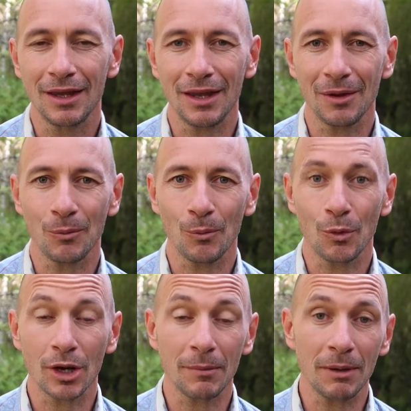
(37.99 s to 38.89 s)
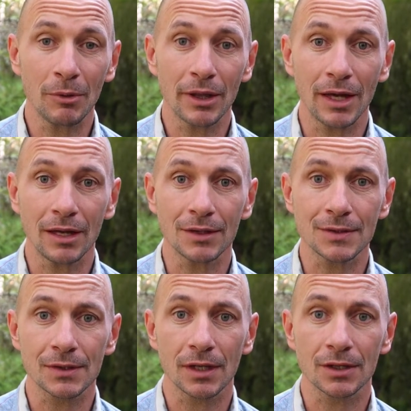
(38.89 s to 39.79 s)
And what I mean by that
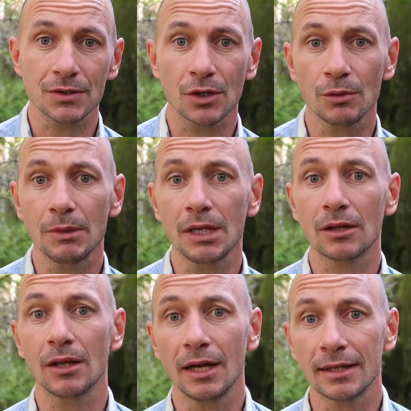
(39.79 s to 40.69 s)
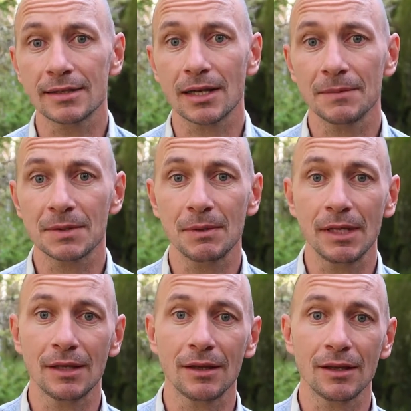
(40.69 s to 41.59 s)
is, like, so many clients come to
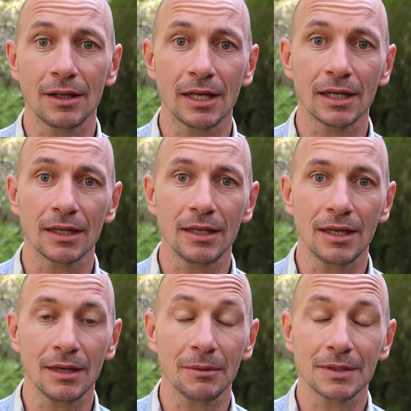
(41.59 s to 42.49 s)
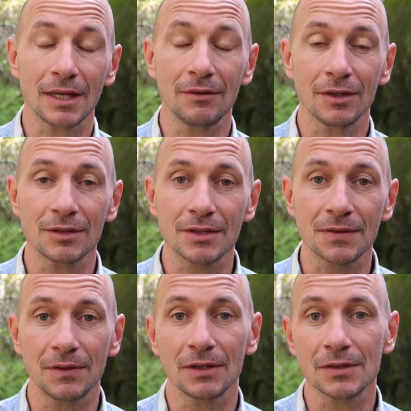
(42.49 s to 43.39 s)
me and they're like, yeah, but David, it
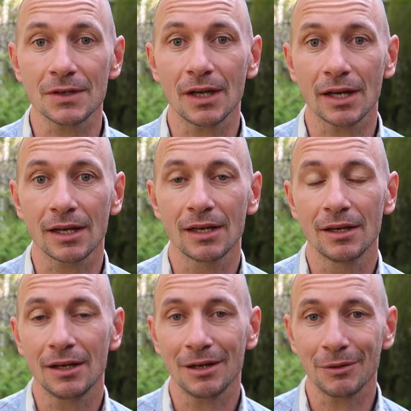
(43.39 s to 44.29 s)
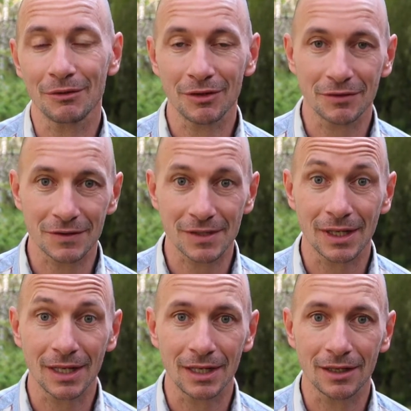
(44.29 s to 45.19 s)
just feels like I'm living a
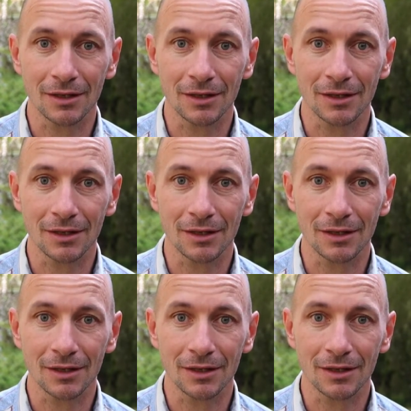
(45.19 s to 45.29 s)
facade.